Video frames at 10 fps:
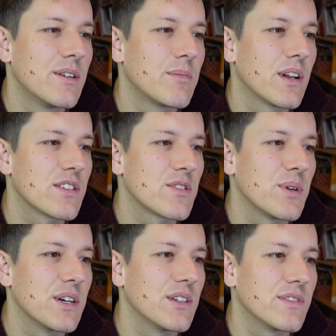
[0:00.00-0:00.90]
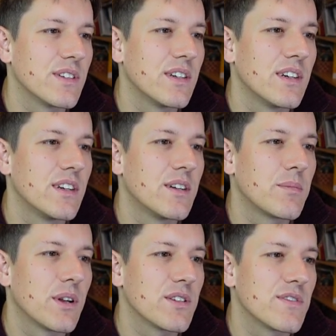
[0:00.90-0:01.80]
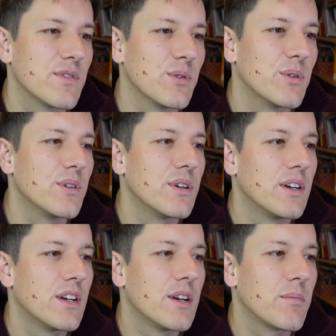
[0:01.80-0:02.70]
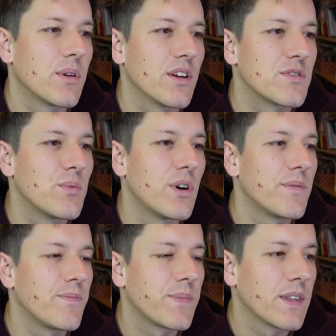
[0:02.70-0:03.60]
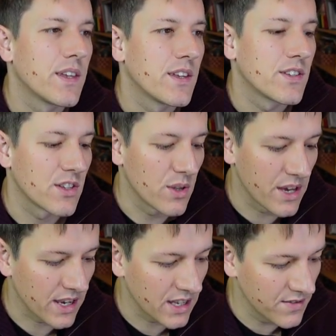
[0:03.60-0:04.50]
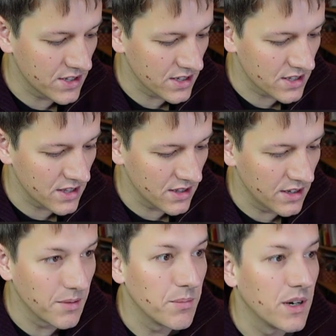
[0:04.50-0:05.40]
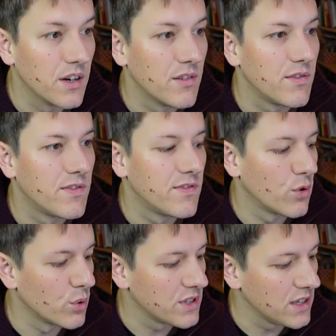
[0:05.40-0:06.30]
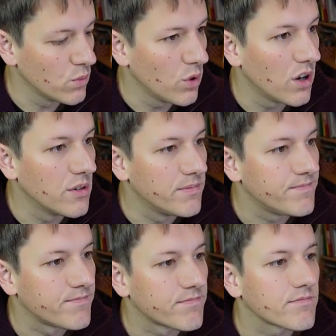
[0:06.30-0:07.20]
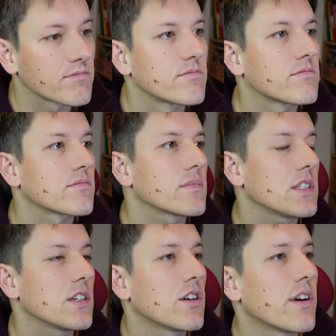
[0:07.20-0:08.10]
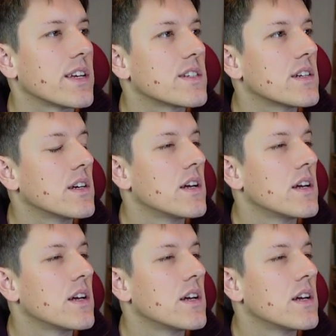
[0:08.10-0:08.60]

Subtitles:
plus 12 plus 4 plus 1, so that gives us the number 41. Great.